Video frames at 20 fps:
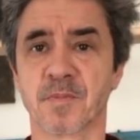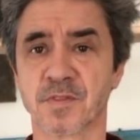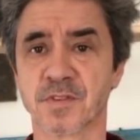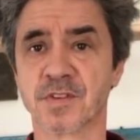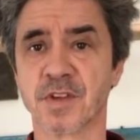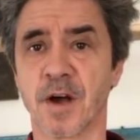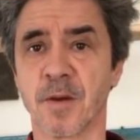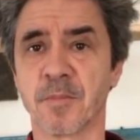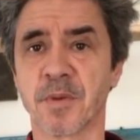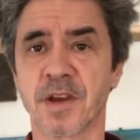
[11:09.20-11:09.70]

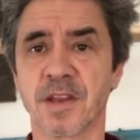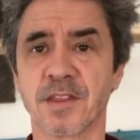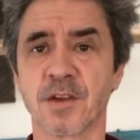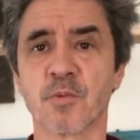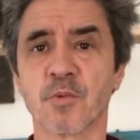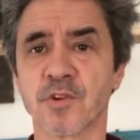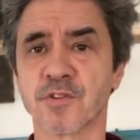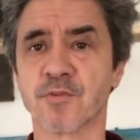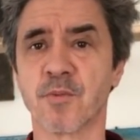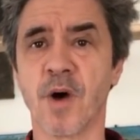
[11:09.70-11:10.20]
somebody
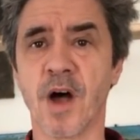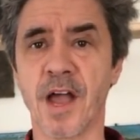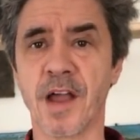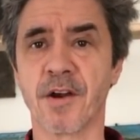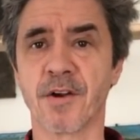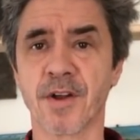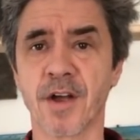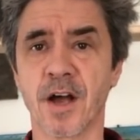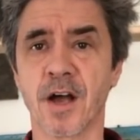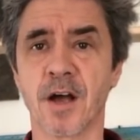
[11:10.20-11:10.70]
that was
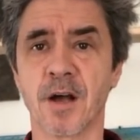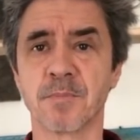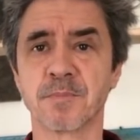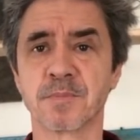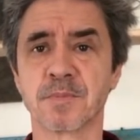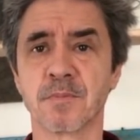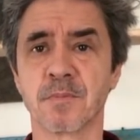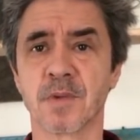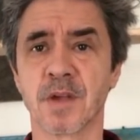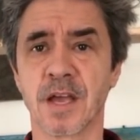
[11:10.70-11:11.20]
wired
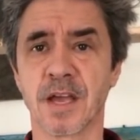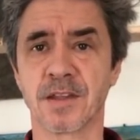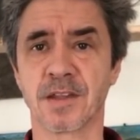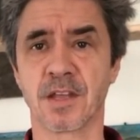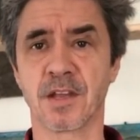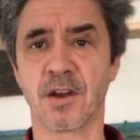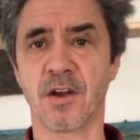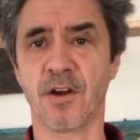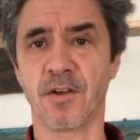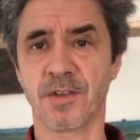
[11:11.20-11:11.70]
up, and
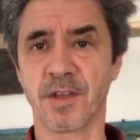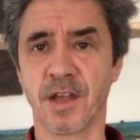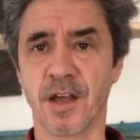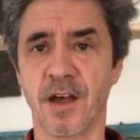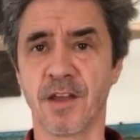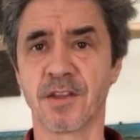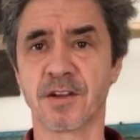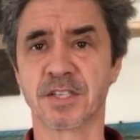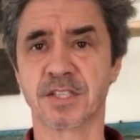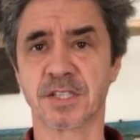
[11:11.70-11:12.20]
then on the
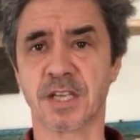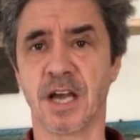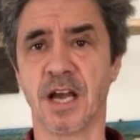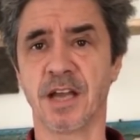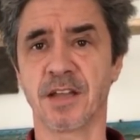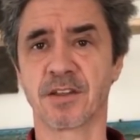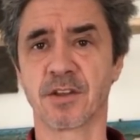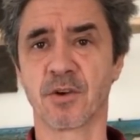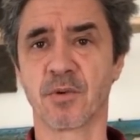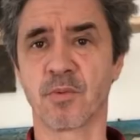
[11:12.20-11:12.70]
other
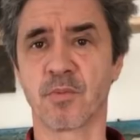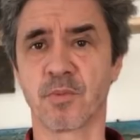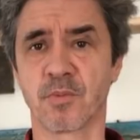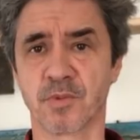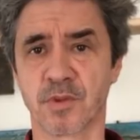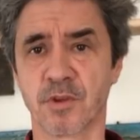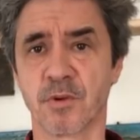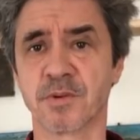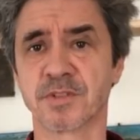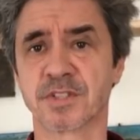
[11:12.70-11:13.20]
side there
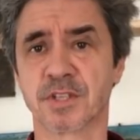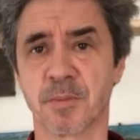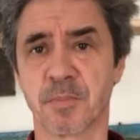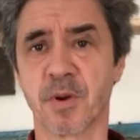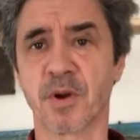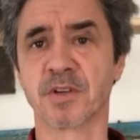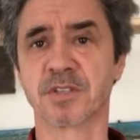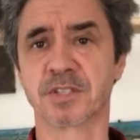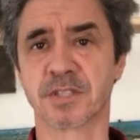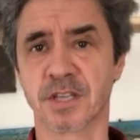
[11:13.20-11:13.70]
was the
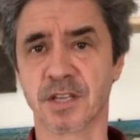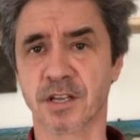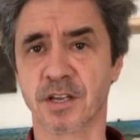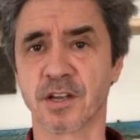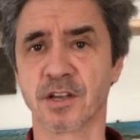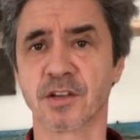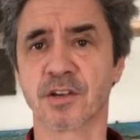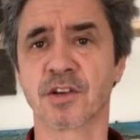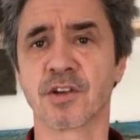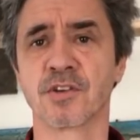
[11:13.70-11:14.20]
person that
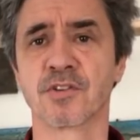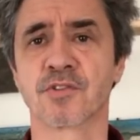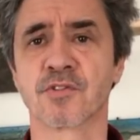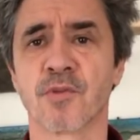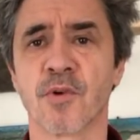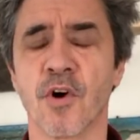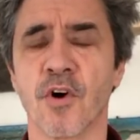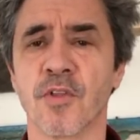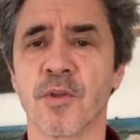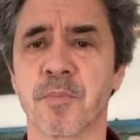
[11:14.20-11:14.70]
can
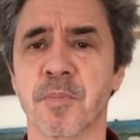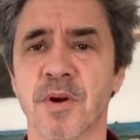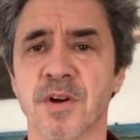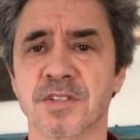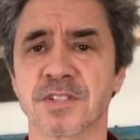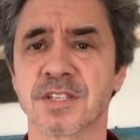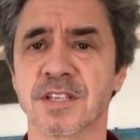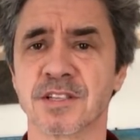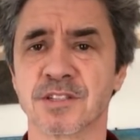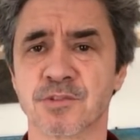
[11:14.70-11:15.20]
control the
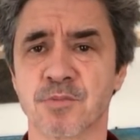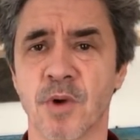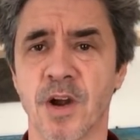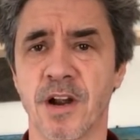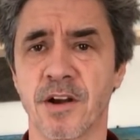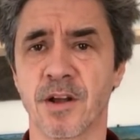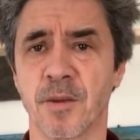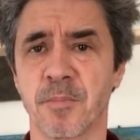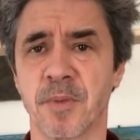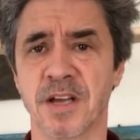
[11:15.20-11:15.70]
person that's
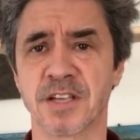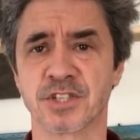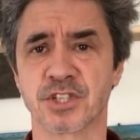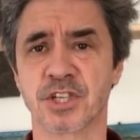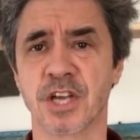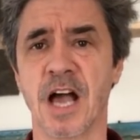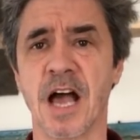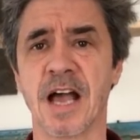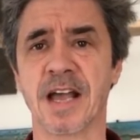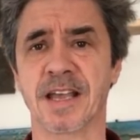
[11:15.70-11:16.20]
wired up by
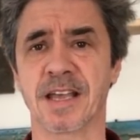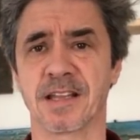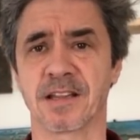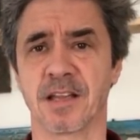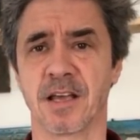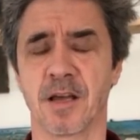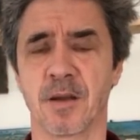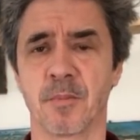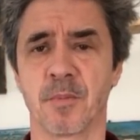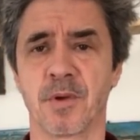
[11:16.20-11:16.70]

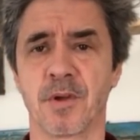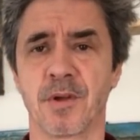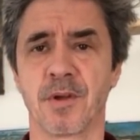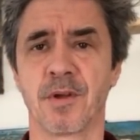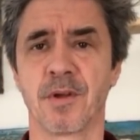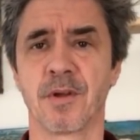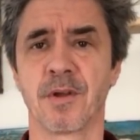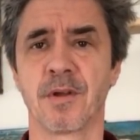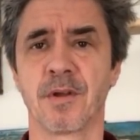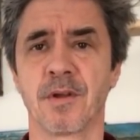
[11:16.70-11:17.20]
shocking them.
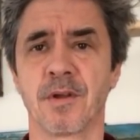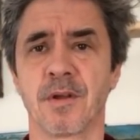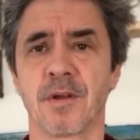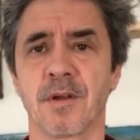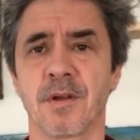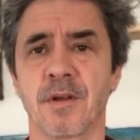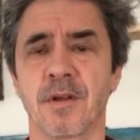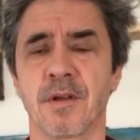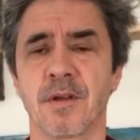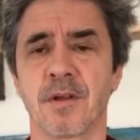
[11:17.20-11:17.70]

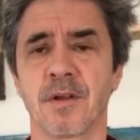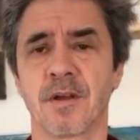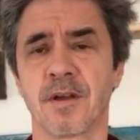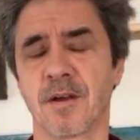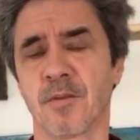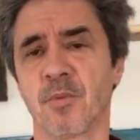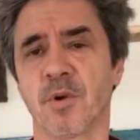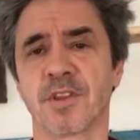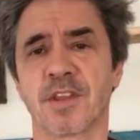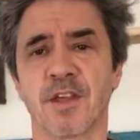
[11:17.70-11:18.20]

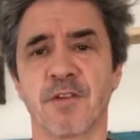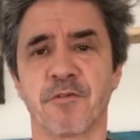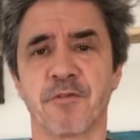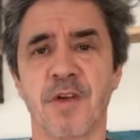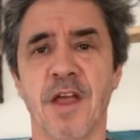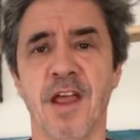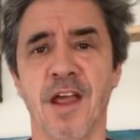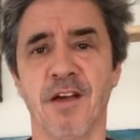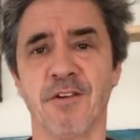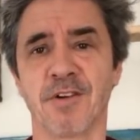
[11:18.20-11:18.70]
And what they
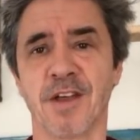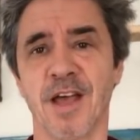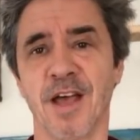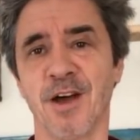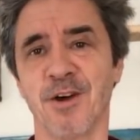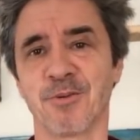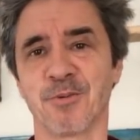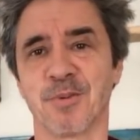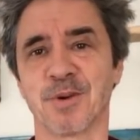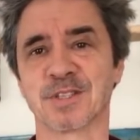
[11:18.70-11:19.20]
found
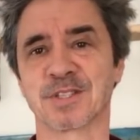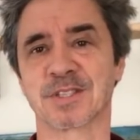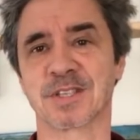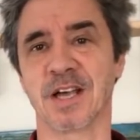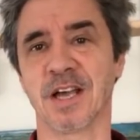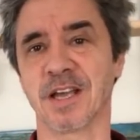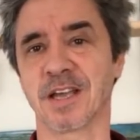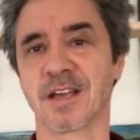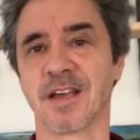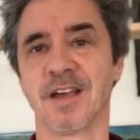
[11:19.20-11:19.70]
out was,
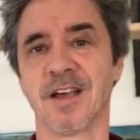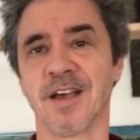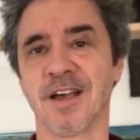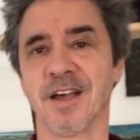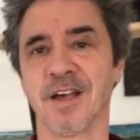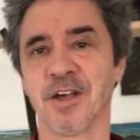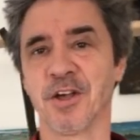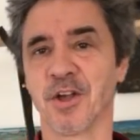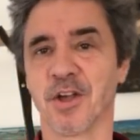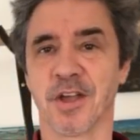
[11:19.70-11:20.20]
like,
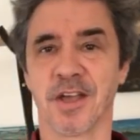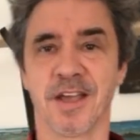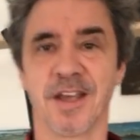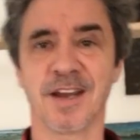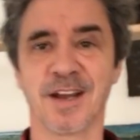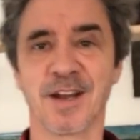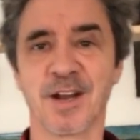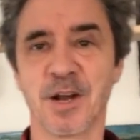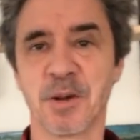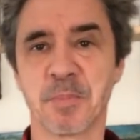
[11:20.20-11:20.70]

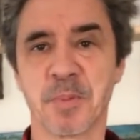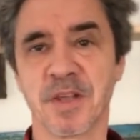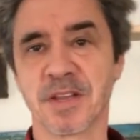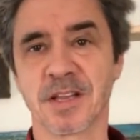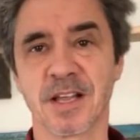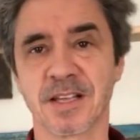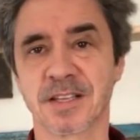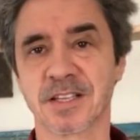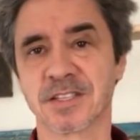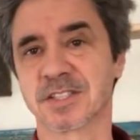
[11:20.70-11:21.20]
it ended up
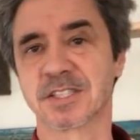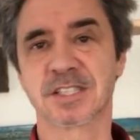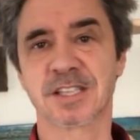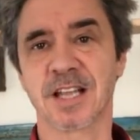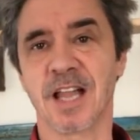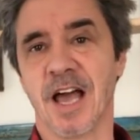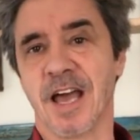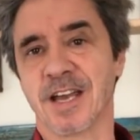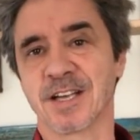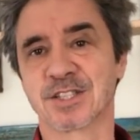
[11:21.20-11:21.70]
being like the
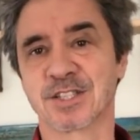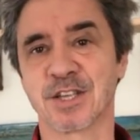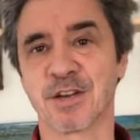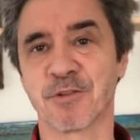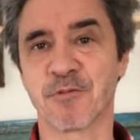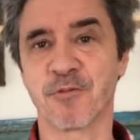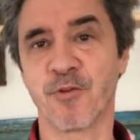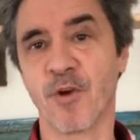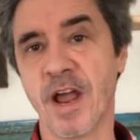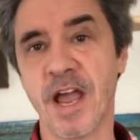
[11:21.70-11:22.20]
slightest
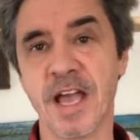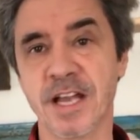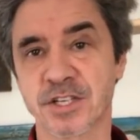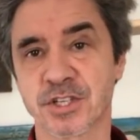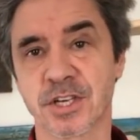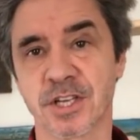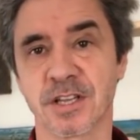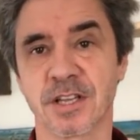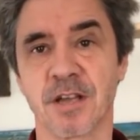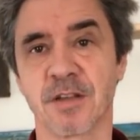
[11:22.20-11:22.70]

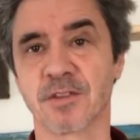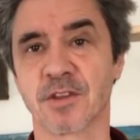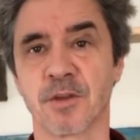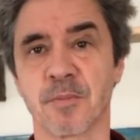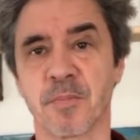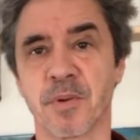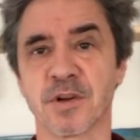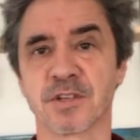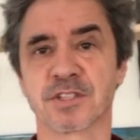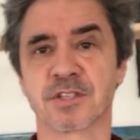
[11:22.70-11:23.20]
infraction that
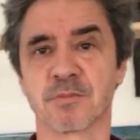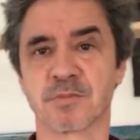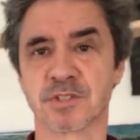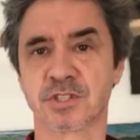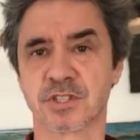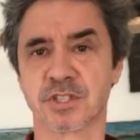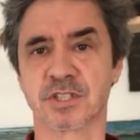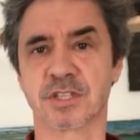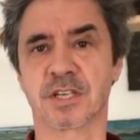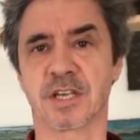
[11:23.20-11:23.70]
the person
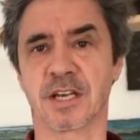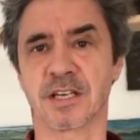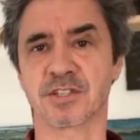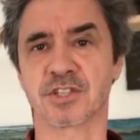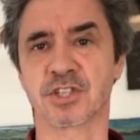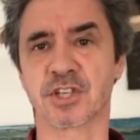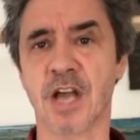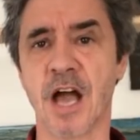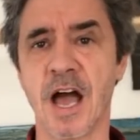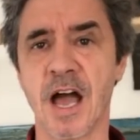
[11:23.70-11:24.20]
was just getting
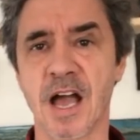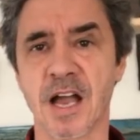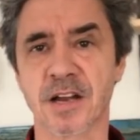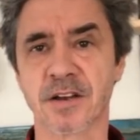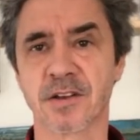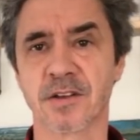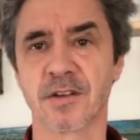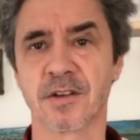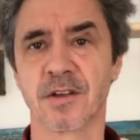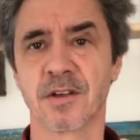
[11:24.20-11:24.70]

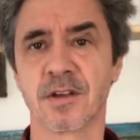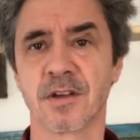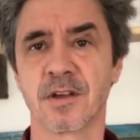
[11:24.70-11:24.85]
shocked.